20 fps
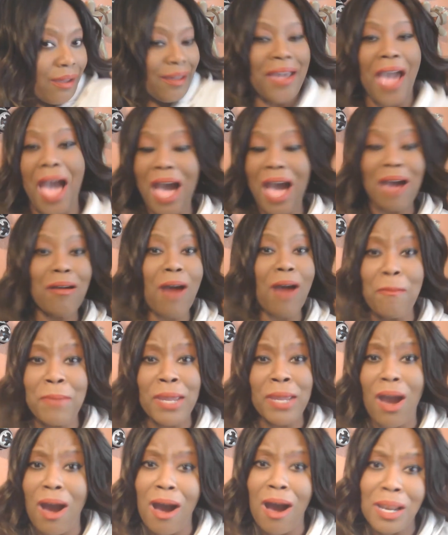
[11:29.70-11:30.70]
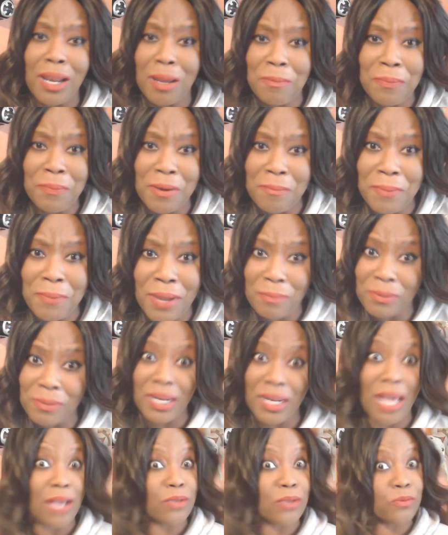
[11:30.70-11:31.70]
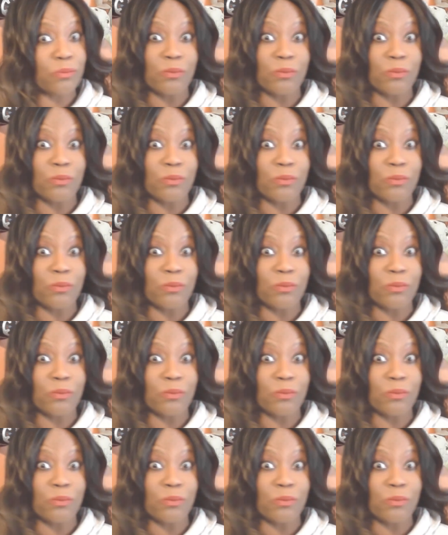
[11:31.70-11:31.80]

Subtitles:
I'd be all up on paper dials.